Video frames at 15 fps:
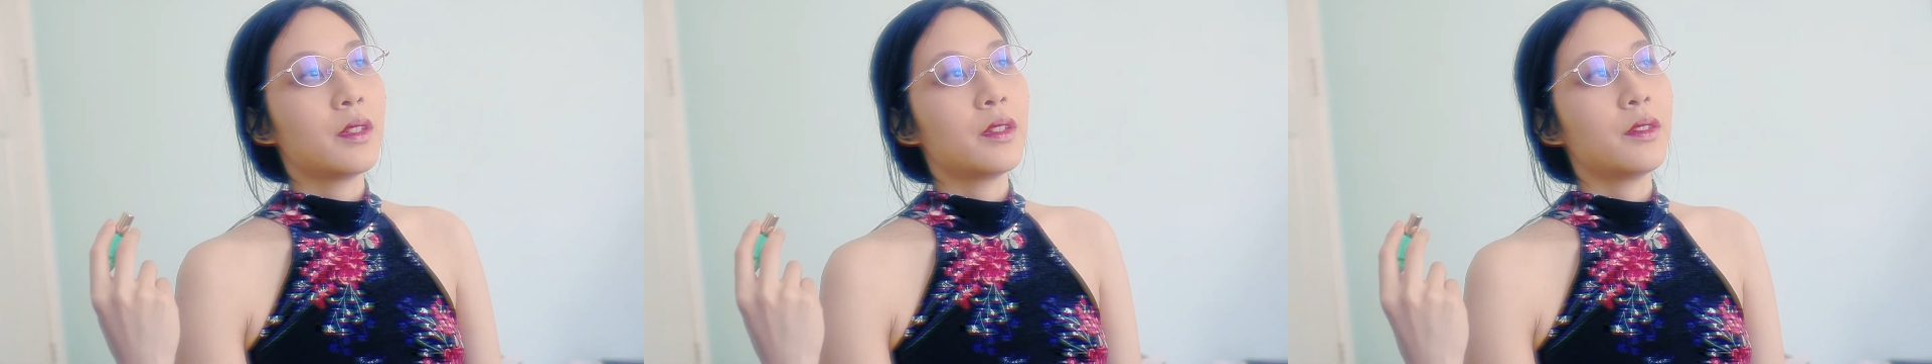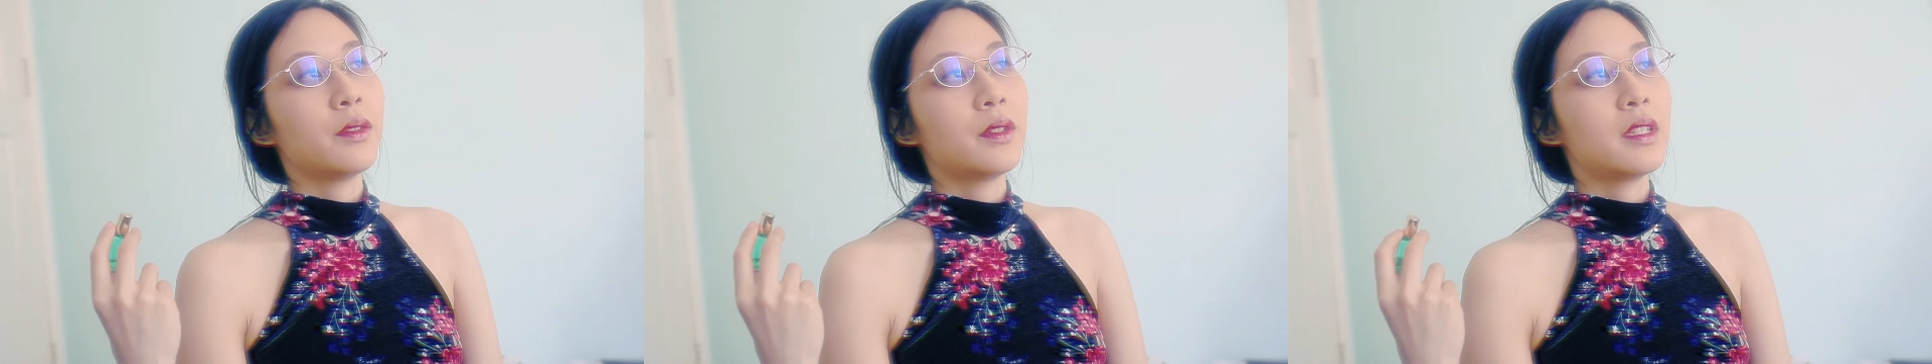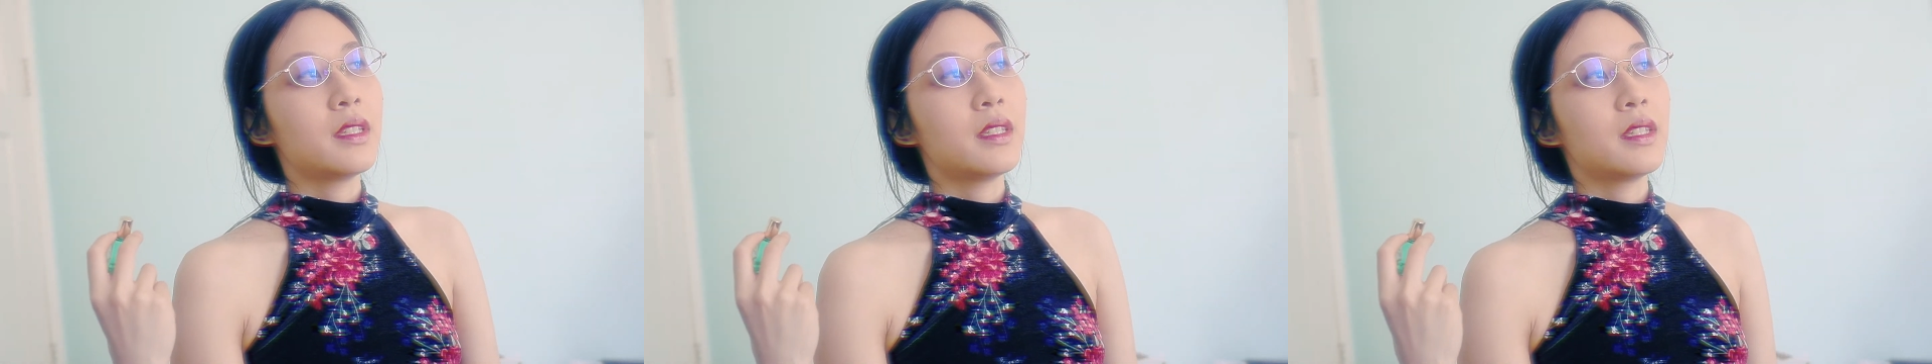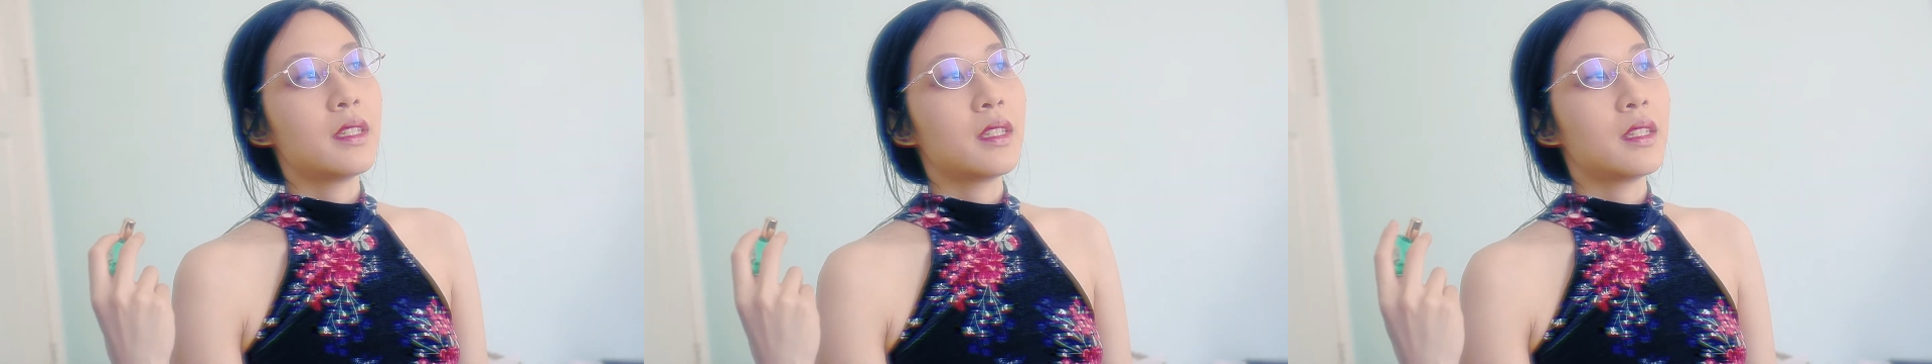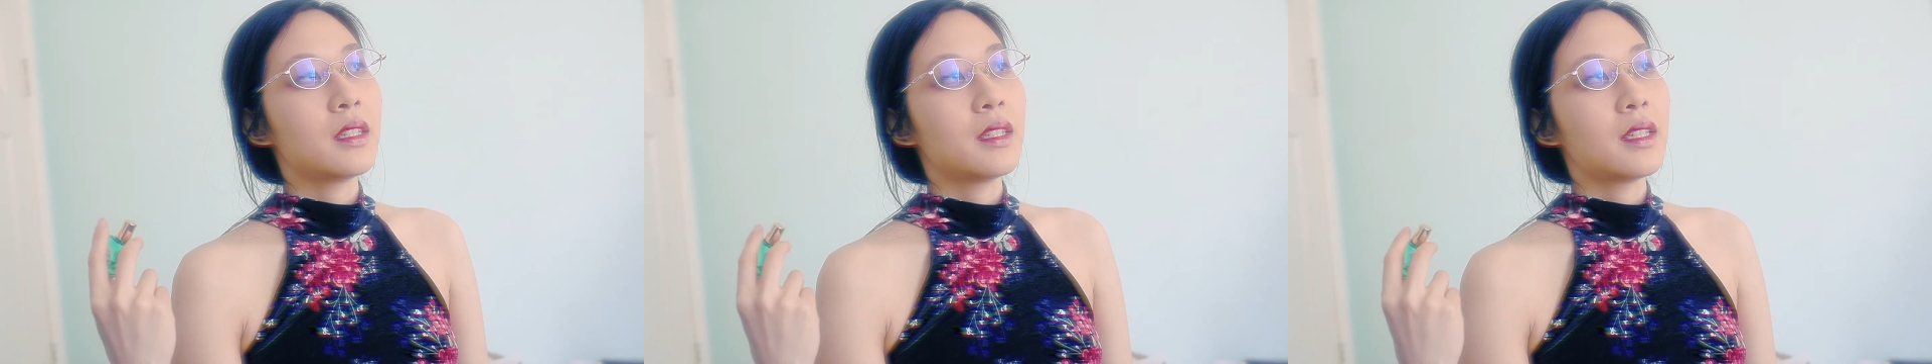was
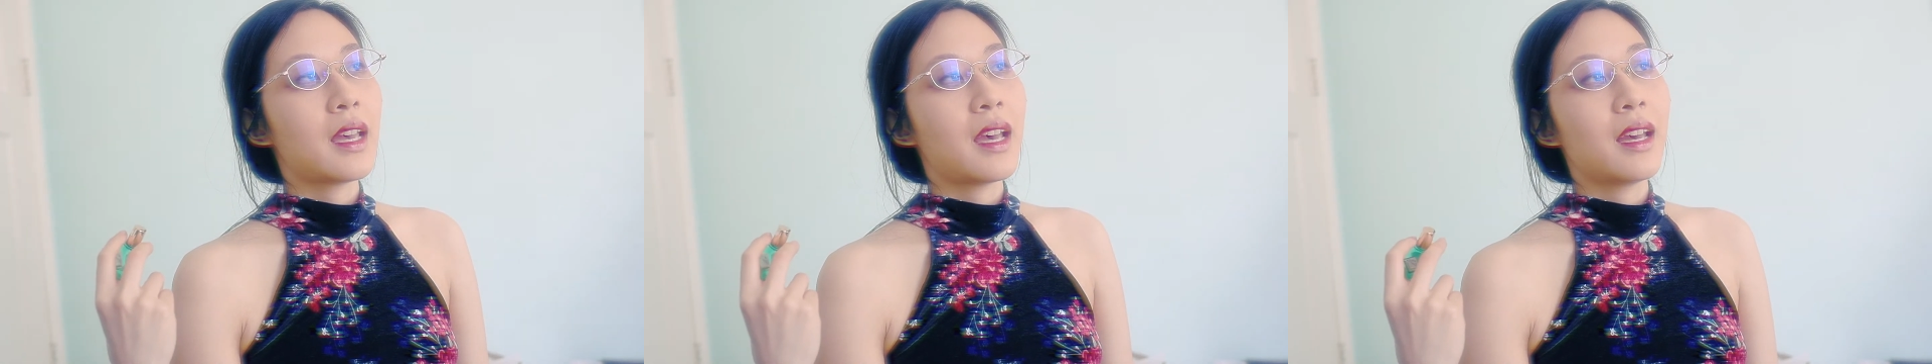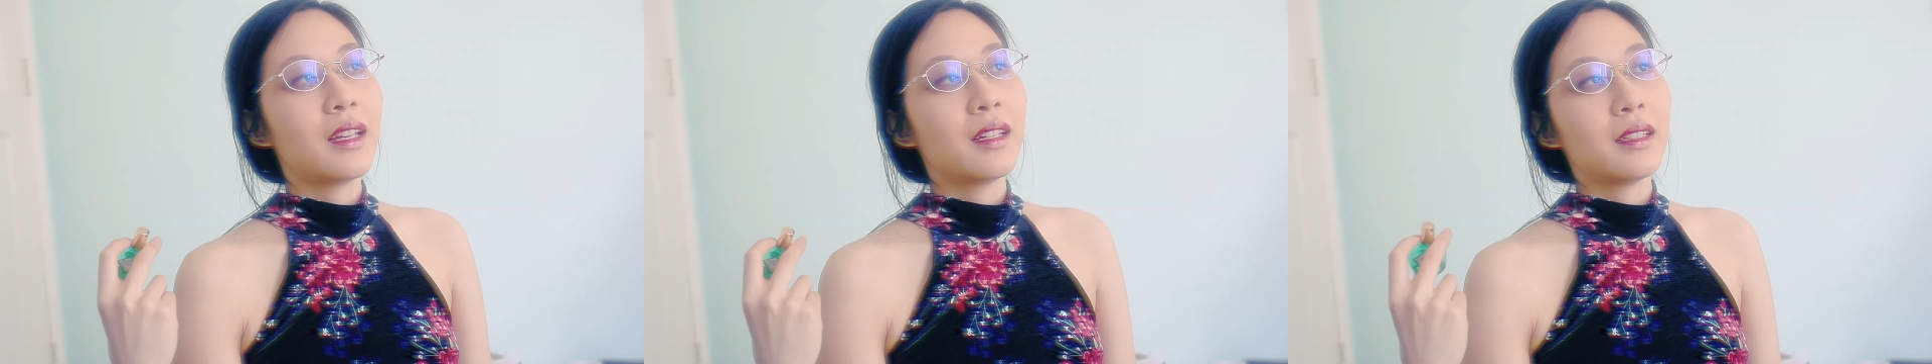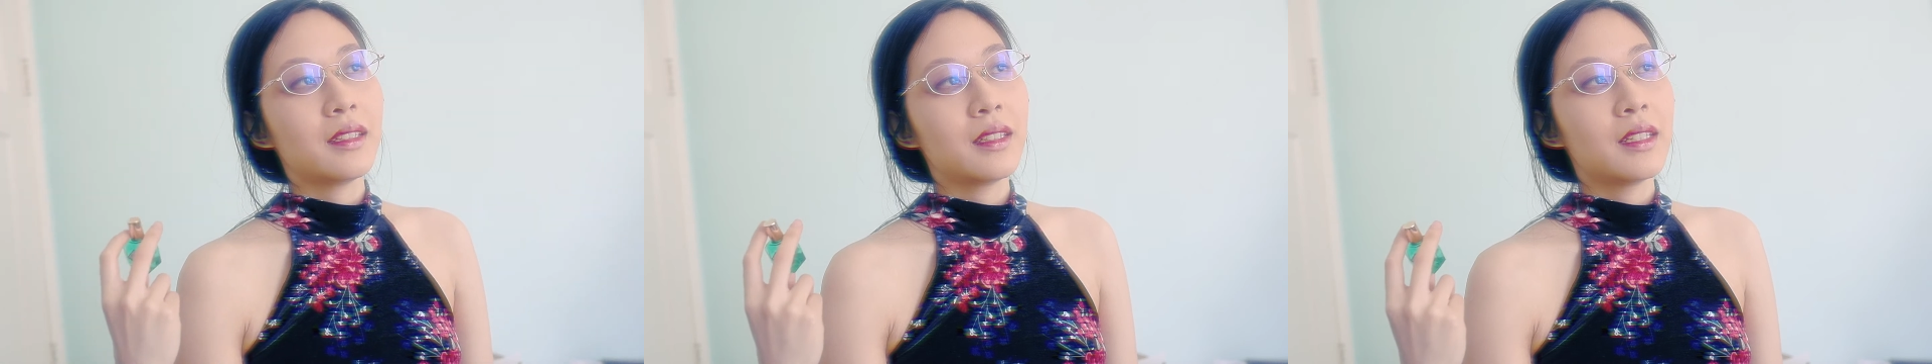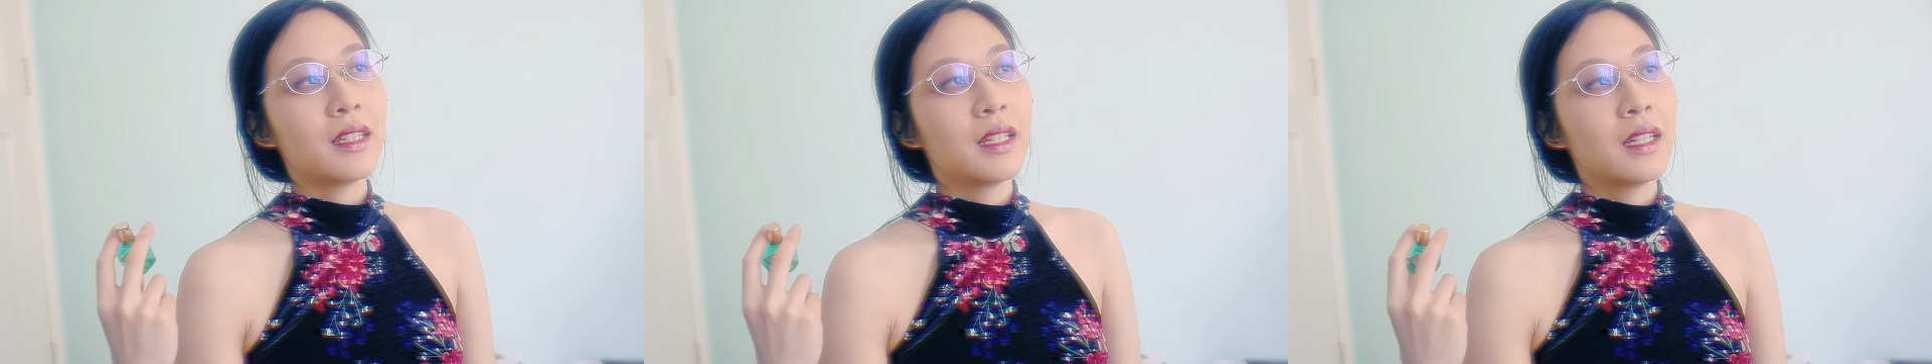sad and